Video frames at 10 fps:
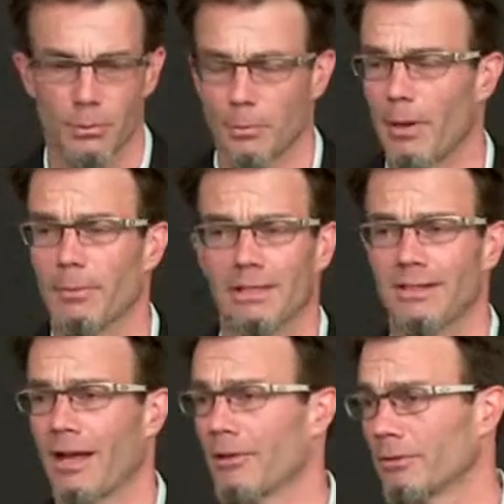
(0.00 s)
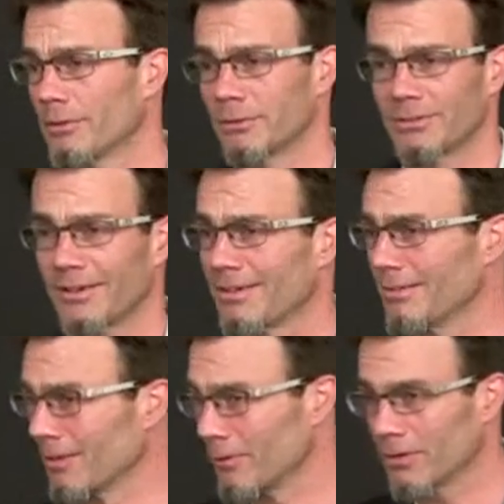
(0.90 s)
were about McDonald's or
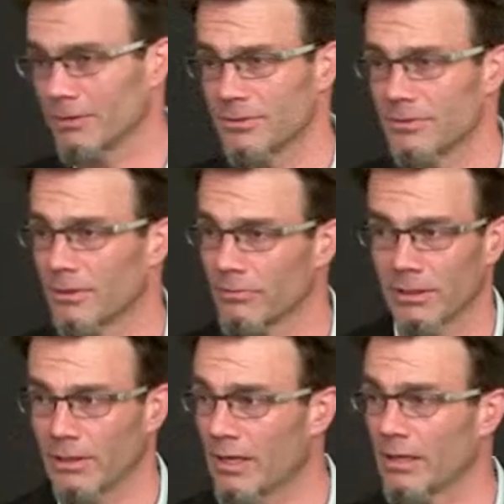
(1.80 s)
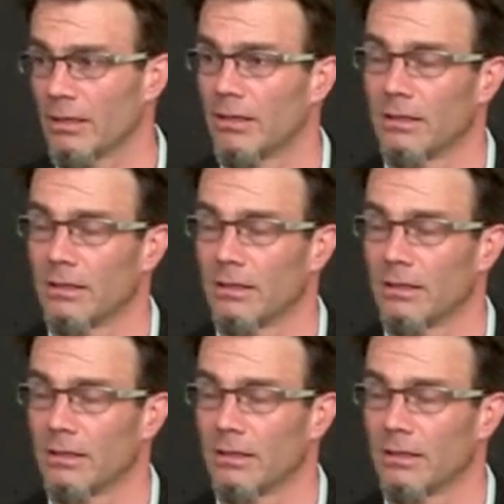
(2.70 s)
Dunkin' Donuts and stuff like that.